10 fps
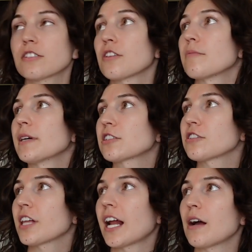So the
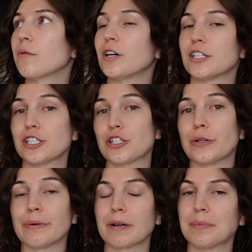picture that I want
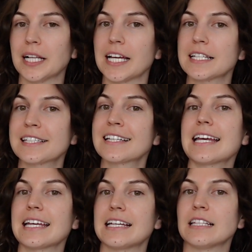to replace
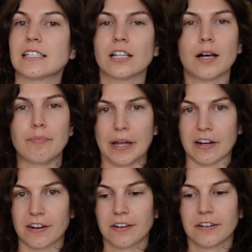is a lot
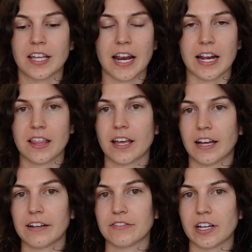bigger than anything
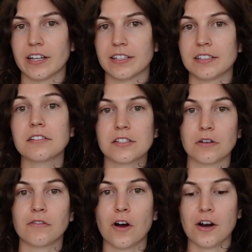I've done so
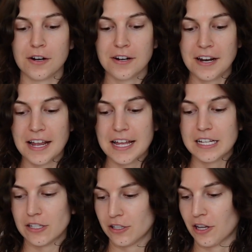far.
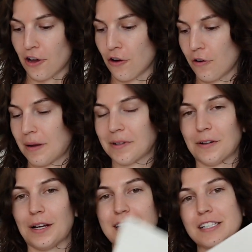So I'm
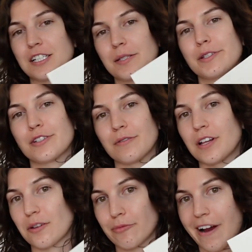going to just do
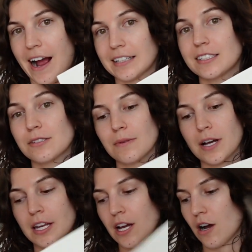another practice
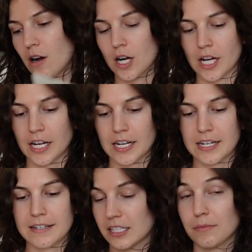one
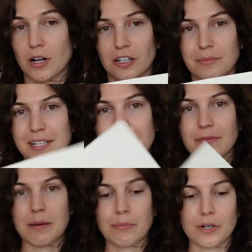on a smaller piece of
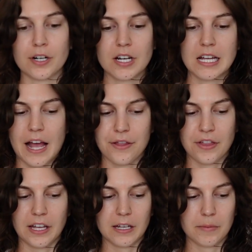paper. I
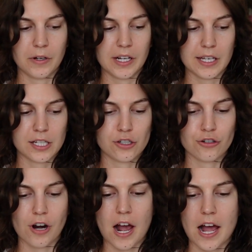think I'm going to
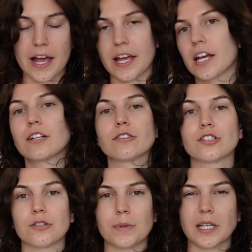try
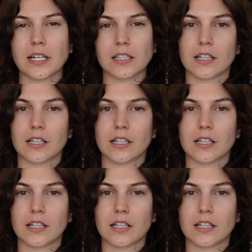doing